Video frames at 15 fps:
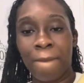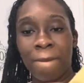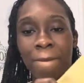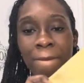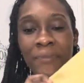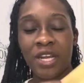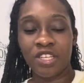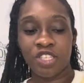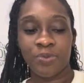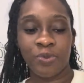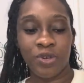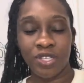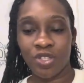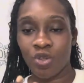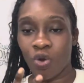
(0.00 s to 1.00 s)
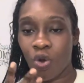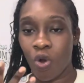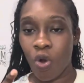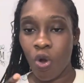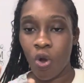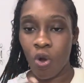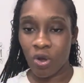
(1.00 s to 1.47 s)
I'm not supposed to
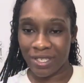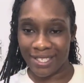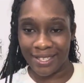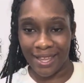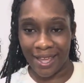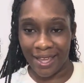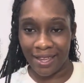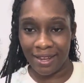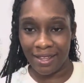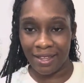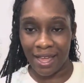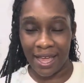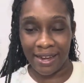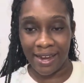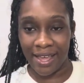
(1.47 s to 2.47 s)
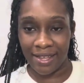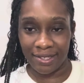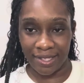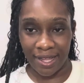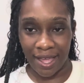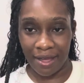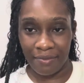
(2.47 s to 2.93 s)
outside at night
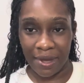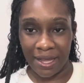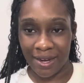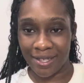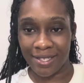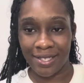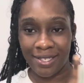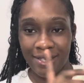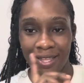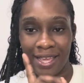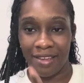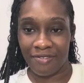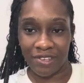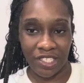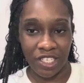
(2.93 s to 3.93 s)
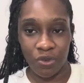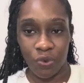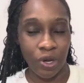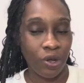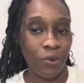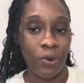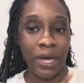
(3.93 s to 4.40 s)
time and I see everything
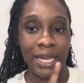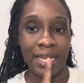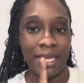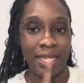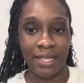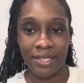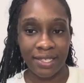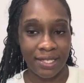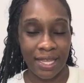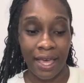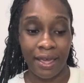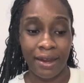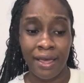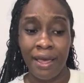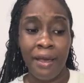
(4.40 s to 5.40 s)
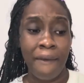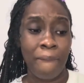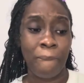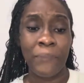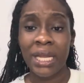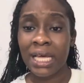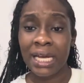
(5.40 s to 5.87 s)
what I go on inside.
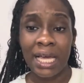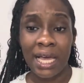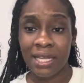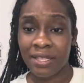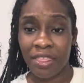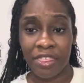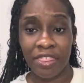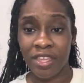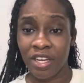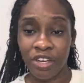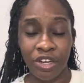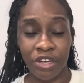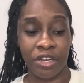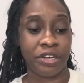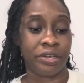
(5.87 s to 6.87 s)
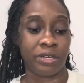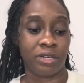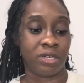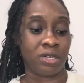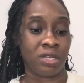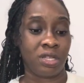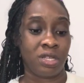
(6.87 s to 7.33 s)
I not like thin
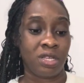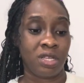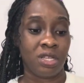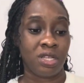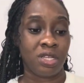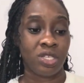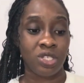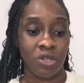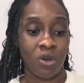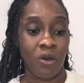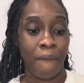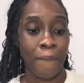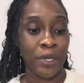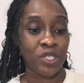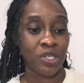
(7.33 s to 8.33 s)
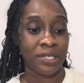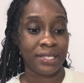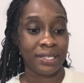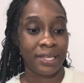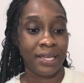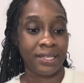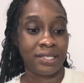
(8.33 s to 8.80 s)
curtain. So I
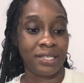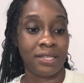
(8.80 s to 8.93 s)
just get